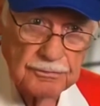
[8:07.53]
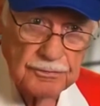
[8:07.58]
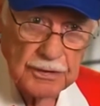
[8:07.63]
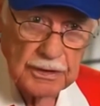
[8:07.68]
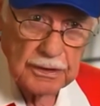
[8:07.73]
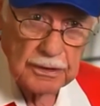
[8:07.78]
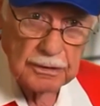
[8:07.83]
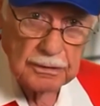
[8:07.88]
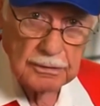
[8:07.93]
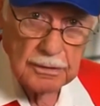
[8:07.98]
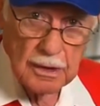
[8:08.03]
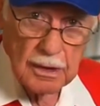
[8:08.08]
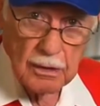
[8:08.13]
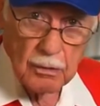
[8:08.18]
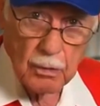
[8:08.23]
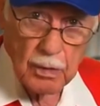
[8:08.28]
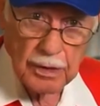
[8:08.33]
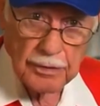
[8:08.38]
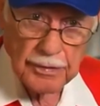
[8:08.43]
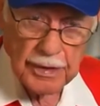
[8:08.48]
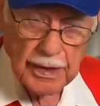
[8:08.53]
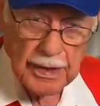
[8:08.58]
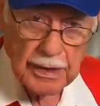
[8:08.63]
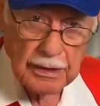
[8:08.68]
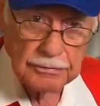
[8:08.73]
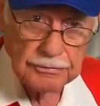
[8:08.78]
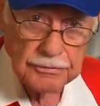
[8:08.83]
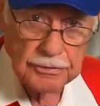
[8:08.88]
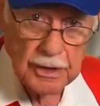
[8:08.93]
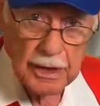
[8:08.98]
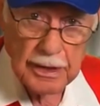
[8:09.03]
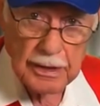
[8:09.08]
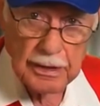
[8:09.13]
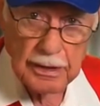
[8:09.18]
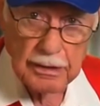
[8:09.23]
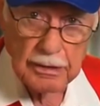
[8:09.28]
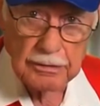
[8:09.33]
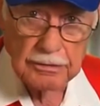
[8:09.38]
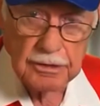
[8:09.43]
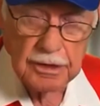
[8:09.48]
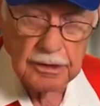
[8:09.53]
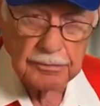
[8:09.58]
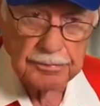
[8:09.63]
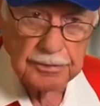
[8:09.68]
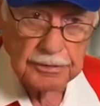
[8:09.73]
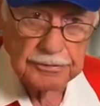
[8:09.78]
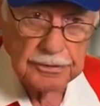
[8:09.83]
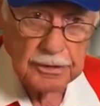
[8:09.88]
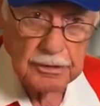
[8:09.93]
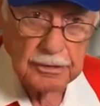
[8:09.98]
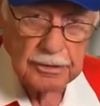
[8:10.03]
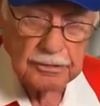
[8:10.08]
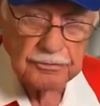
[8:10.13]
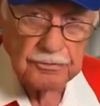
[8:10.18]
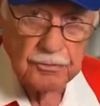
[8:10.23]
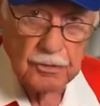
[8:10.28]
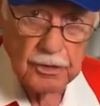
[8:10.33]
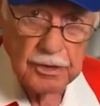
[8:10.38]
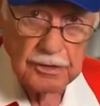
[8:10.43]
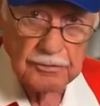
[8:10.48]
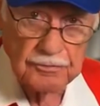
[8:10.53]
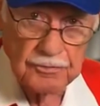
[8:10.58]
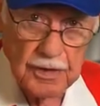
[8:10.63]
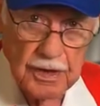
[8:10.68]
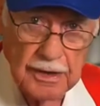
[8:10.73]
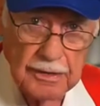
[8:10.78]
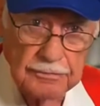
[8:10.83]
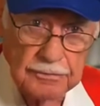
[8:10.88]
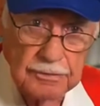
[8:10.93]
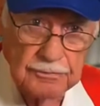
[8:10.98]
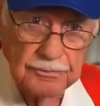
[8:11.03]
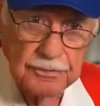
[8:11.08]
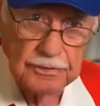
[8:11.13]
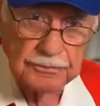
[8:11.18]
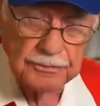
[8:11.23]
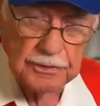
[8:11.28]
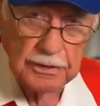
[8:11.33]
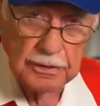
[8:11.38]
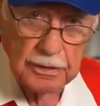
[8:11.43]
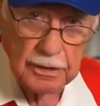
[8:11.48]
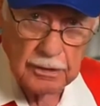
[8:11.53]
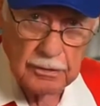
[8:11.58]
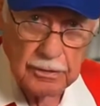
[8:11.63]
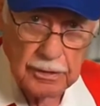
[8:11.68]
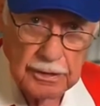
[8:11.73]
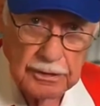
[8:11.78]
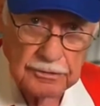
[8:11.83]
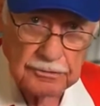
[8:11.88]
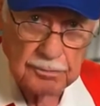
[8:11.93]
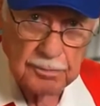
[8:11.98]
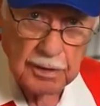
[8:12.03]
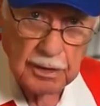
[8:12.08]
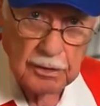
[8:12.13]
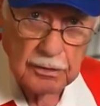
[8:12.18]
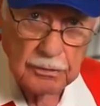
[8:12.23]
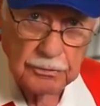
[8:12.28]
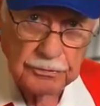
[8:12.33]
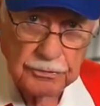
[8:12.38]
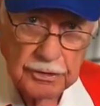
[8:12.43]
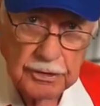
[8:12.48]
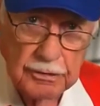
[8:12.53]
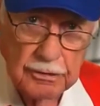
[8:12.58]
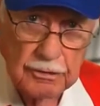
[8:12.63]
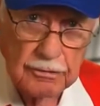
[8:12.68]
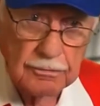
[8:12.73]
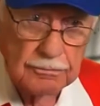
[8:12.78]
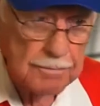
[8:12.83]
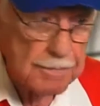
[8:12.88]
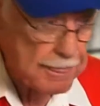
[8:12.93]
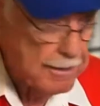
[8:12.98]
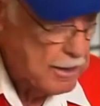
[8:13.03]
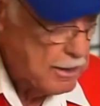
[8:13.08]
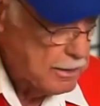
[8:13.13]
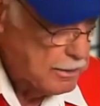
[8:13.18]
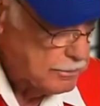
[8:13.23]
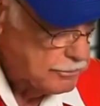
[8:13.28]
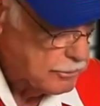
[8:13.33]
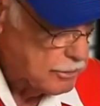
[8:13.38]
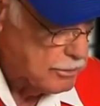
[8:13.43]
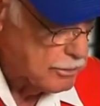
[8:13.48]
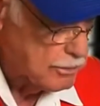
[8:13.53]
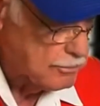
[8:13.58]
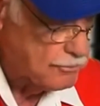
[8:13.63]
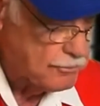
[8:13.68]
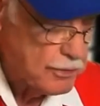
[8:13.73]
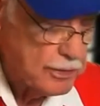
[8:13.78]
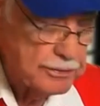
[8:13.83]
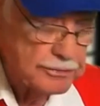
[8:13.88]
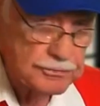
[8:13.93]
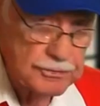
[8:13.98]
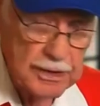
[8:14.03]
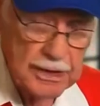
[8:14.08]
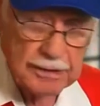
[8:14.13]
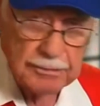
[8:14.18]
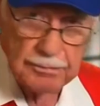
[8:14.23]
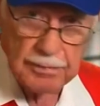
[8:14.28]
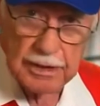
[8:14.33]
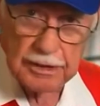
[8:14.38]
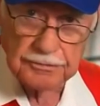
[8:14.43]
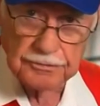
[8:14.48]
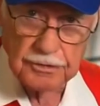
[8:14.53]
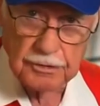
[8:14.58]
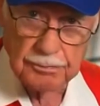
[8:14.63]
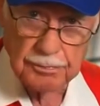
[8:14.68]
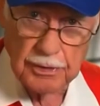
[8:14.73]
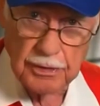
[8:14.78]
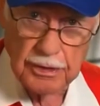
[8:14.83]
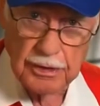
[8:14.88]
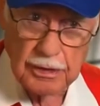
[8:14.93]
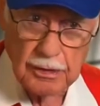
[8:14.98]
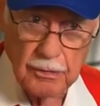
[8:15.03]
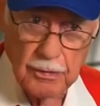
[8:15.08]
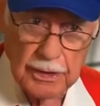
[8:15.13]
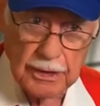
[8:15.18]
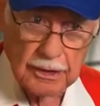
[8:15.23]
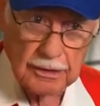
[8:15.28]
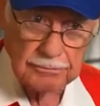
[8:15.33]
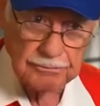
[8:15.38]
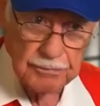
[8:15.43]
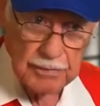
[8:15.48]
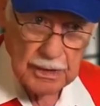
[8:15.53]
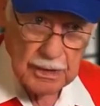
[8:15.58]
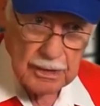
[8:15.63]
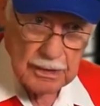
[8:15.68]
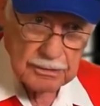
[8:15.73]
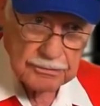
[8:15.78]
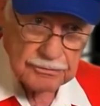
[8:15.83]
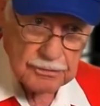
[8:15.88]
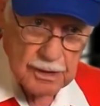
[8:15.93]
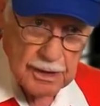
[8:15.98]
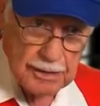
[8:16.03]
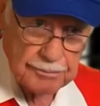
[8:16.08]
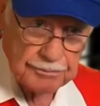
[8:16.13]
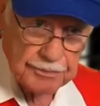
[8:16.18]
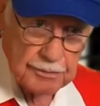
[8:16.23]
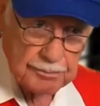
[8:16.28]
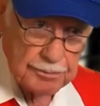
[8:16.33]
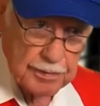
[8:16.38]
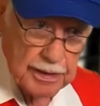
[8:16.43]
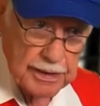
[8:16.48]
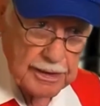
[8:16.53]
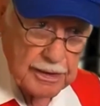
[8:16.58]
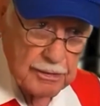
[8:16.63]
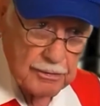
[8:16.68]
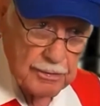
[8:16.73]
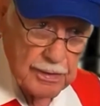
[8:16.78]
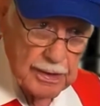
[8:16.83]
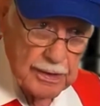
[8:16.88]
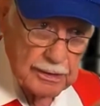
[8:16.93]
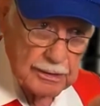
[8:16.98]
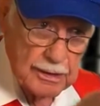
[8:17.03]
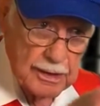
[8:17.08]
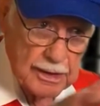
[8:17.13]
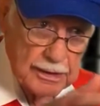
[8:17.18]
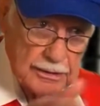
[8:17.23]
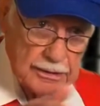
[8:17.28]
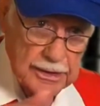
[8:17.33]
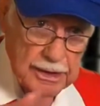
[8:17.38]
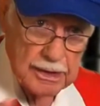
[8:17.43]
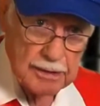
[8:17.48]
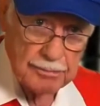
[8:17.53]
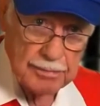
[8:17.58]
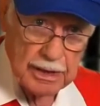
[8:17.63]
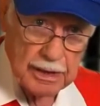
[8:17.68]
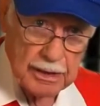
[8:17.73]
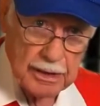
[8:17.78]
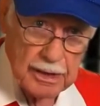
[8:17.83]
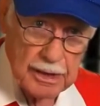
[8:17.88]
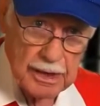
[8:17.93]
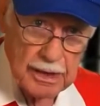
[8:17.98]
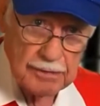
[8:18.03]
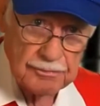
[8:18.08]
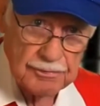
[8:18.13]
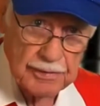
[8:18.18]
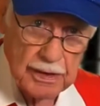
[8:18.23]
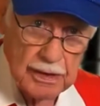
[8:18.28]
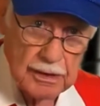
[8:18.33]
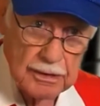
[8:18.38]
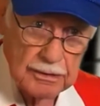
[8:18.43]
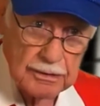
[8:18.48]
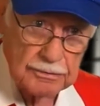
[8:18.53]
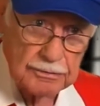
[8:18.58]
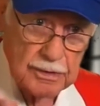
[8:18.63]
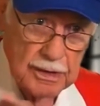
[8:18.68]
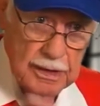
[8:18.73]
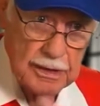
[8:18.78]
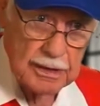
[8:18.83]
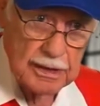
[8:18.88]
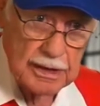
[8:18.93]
feet, where the outside air temperature is 45 to 50 degrees below zero. It's going to freeze that mixture pretty quick. Slopped the plane around like that about a half hour to try to